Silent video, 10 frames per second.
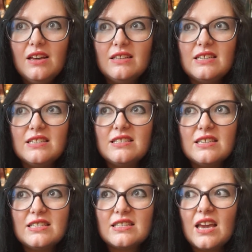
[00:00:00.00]
this
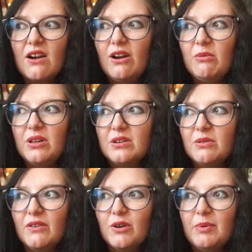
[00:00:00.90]
is scary with a
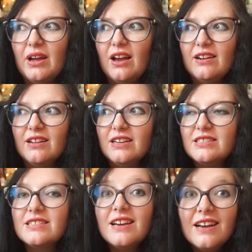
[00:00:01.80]
river behind
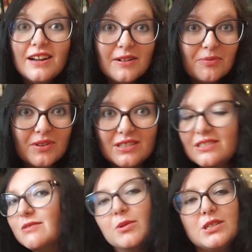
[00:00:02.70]
us. Because
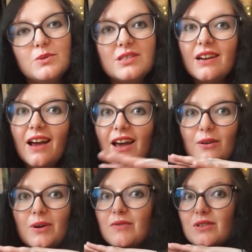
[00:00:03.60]
the place we stayed at had a
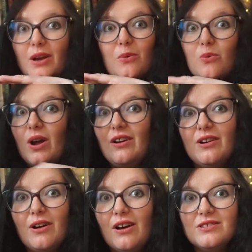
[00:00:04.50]
river
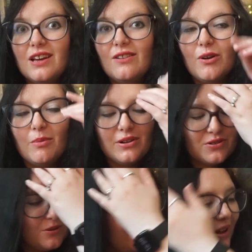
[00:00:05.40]
right outside of our
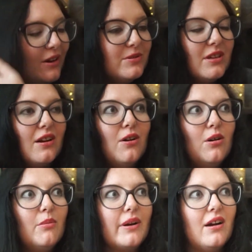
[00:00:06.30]
bedroom, and it was like,
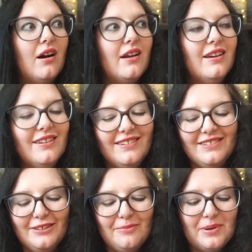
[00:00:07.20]
oh my god.
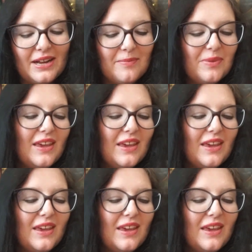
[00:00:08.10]
But